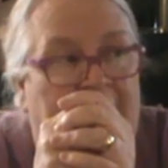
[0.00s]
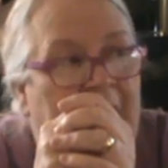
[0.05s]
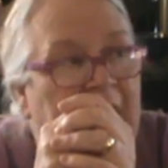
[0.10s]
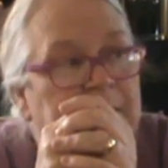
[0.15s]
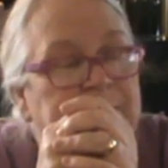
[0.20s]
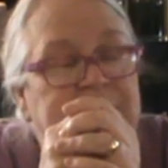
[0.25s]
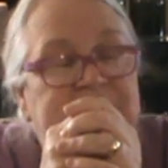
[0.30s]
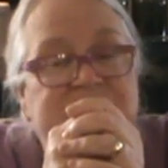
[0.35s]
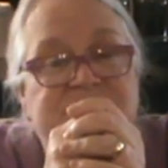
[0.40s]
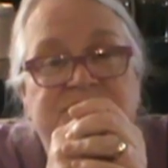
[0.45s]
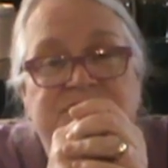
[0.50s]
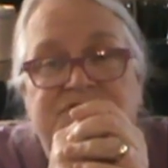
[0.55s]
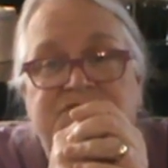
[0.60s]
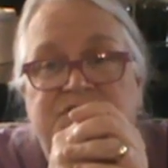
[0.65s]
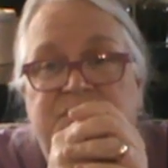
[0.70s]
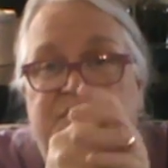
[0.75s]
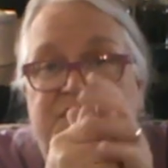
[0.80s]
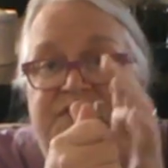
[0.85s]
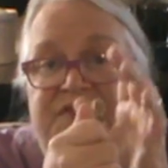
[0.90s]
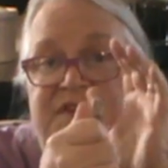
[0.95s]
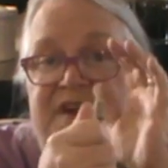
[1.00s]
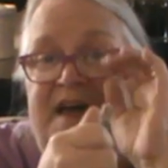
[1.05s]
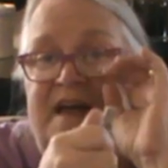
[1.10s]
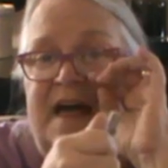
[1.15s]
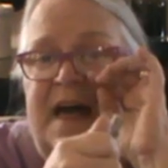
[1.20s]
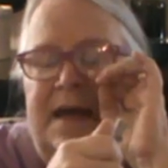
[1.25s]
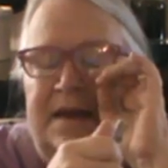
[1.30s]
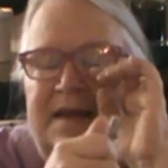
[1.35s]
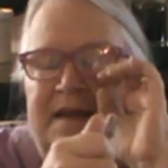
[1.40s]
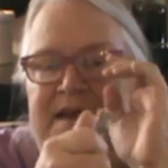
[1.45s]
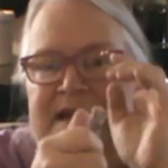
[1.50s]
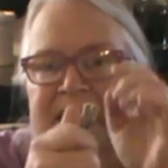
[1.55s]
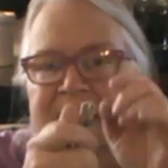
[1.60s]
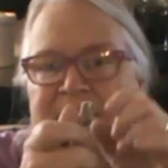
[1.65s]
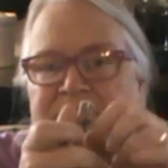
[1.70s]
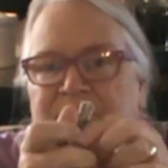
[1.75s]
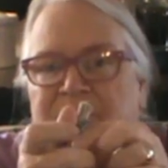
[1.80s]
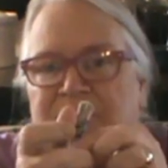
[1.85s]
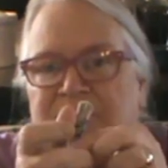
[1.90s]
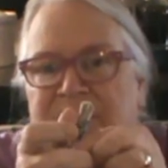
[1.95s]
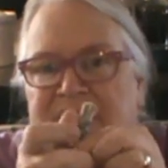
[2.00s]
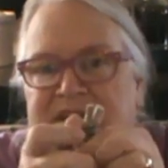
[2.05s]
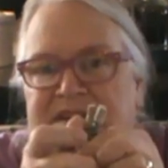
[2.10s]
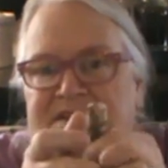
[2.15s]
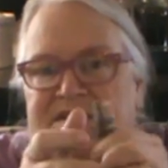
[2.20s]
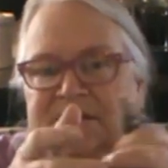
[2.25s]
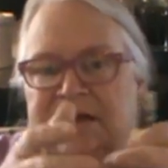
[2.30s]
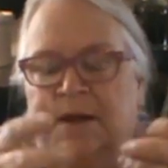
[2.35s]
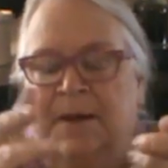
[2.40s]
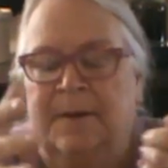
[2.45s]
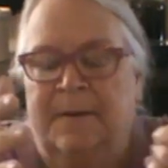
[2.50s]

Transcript: And we took turns, and I had a candle lit,